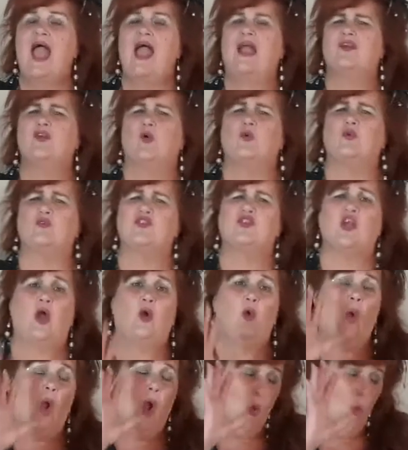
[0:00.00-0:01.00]
and
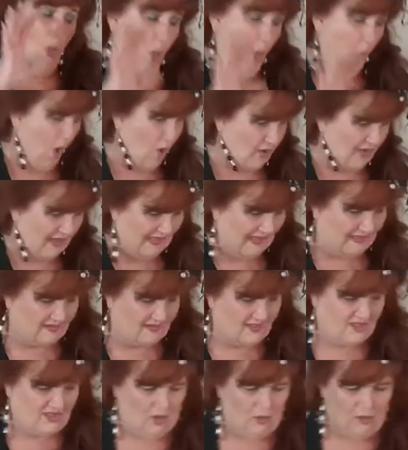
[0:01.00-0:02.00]
also
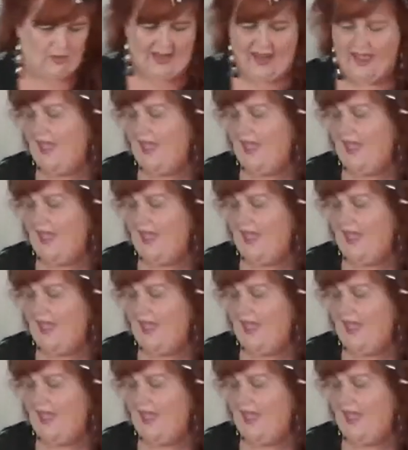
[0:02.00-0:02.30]
warnings. So we